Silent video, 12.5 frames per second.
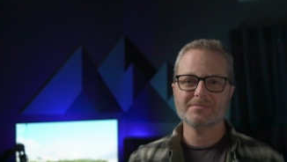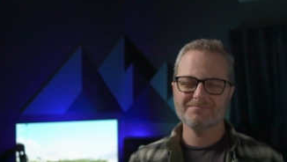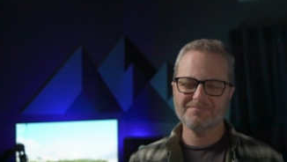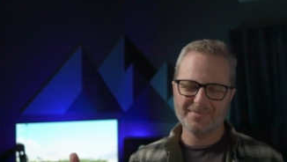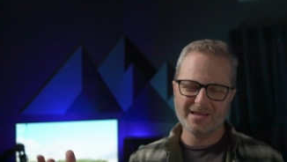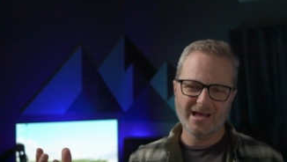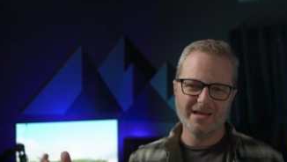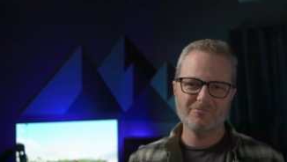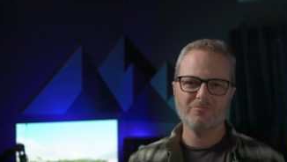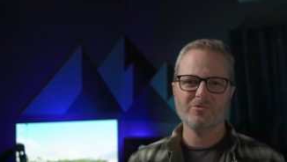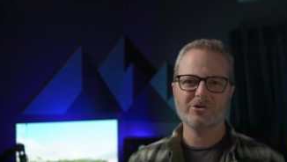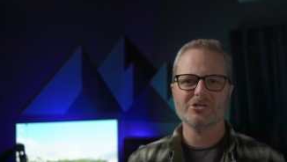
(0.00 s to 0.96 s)
I
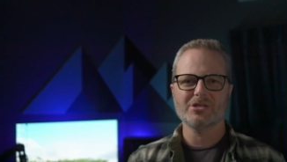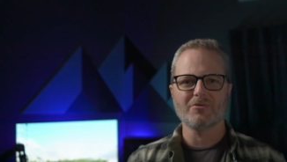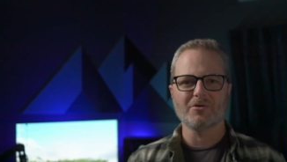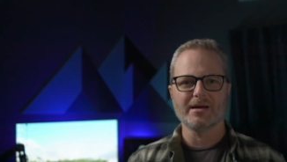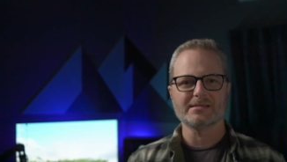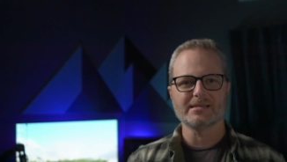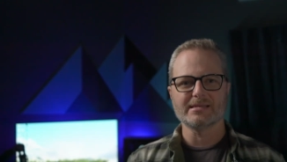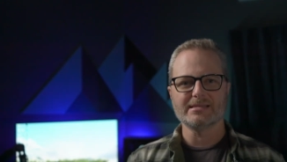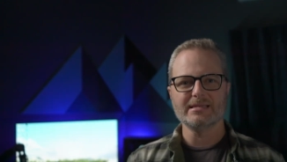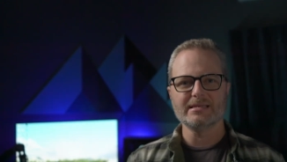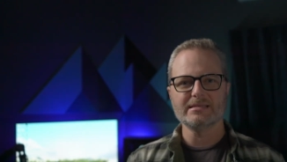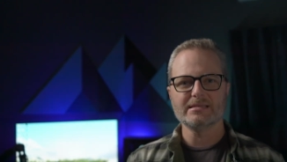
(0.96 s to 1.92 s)
wish they were
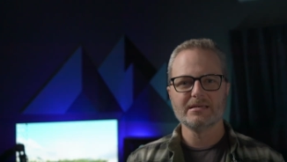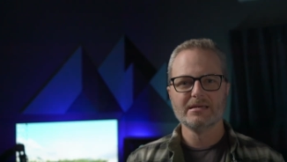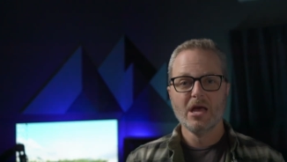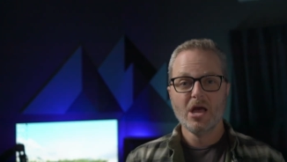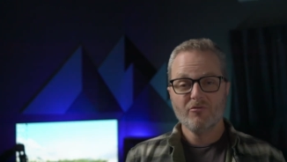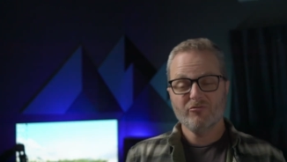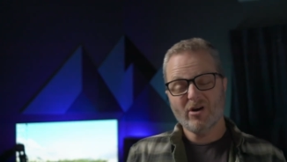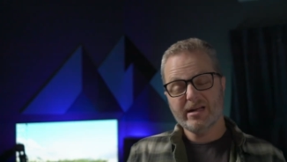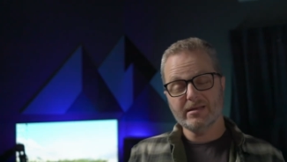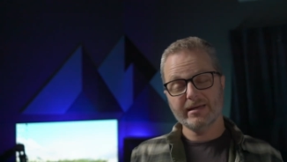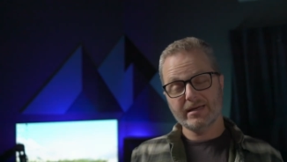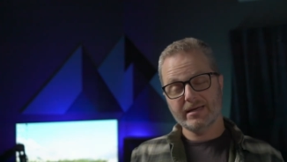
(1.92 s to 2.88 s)
SSDs.
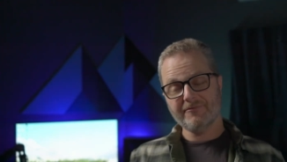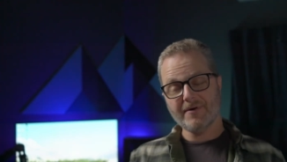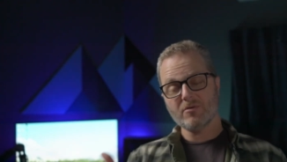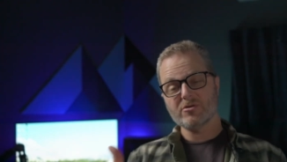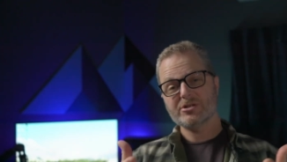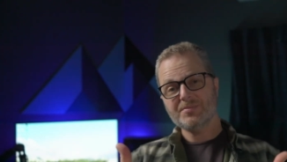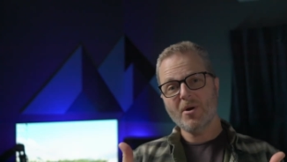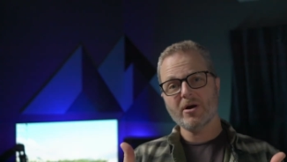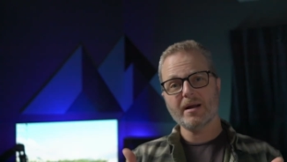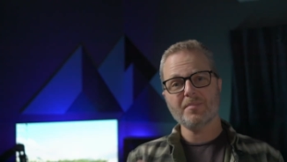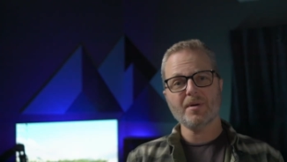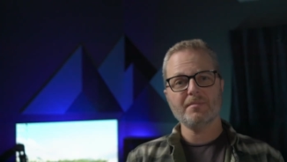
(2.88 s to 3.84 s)
Frankly, if I were smart, I
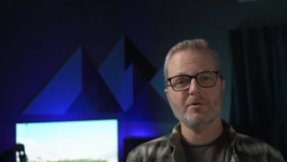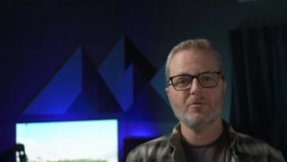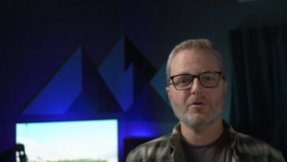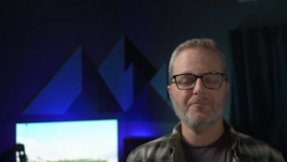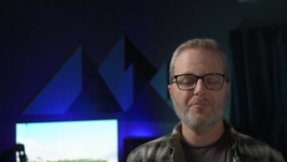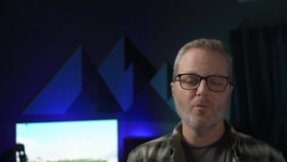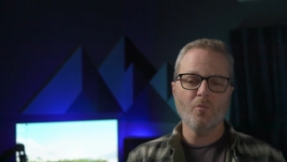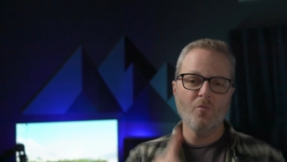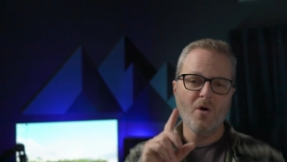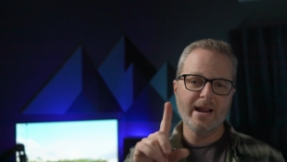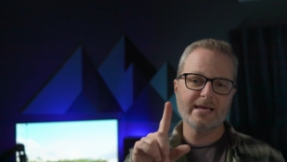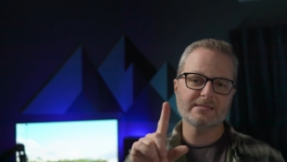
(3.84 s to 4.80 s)
probably would have put
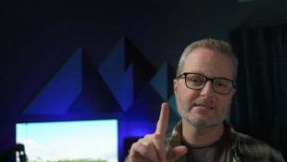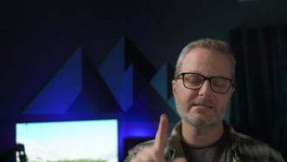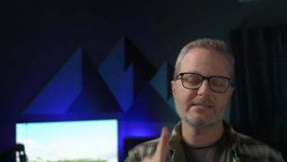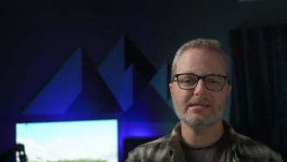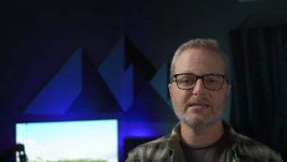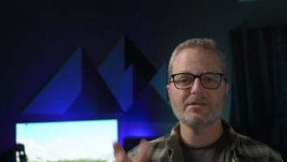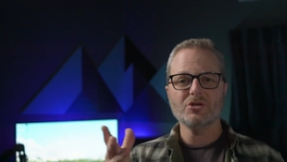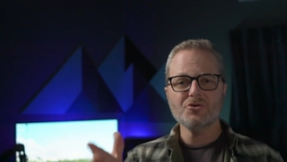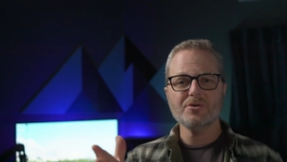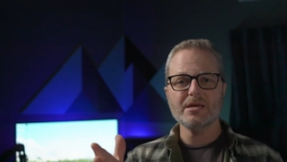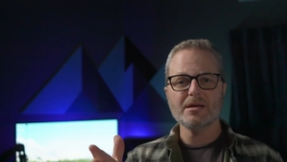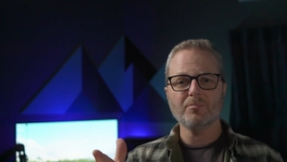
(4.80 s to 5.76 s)
one SSD in the
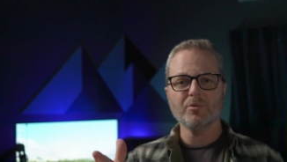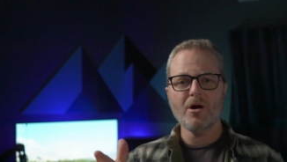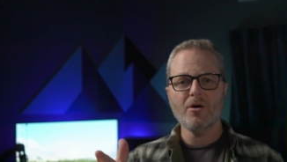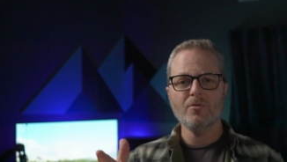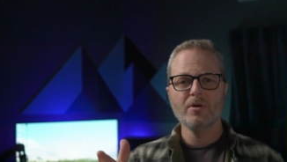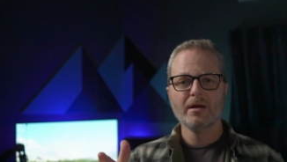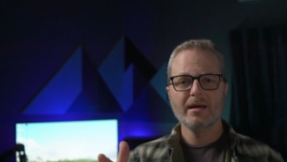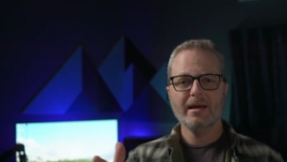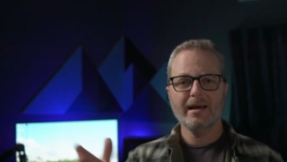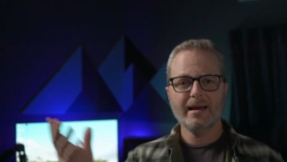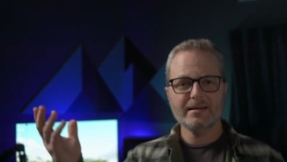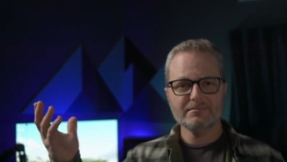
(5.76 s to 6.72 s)
UDM Pro
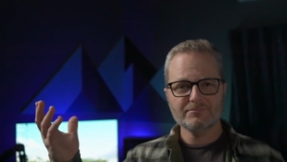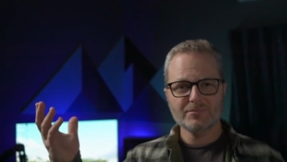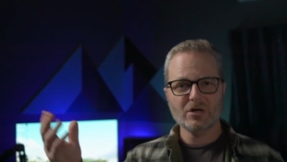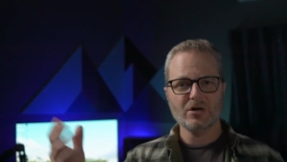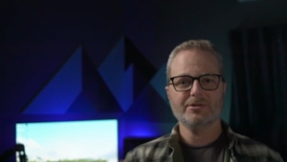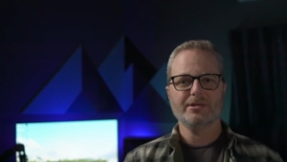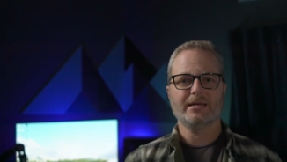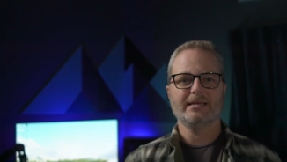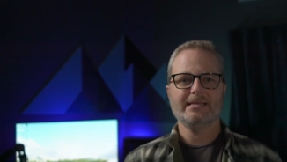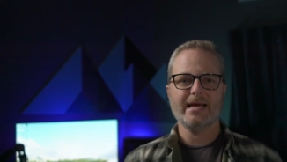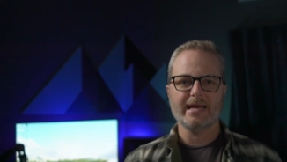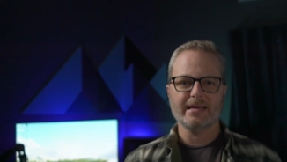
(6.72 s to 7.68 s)
and called it a
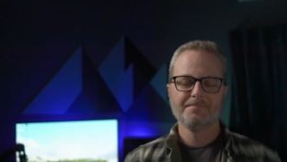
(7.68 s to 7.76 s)
day.